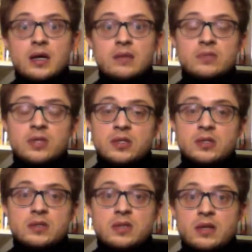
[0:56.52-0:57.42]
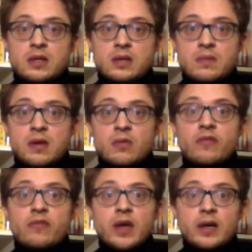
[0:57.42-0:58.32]
changes that may
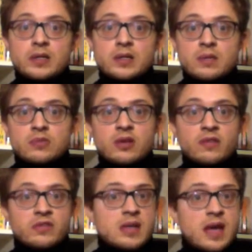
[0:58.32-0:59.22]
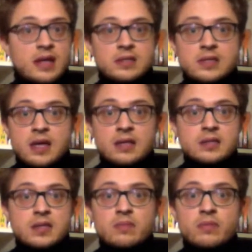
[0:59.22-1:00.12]
reflect shifts in allostatic
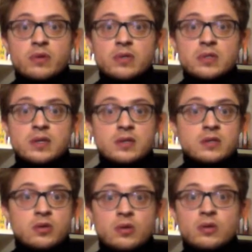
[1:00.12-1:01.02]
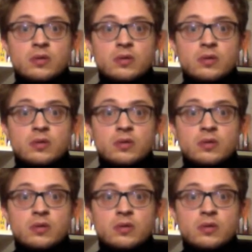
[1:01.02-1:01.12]
set points and in turn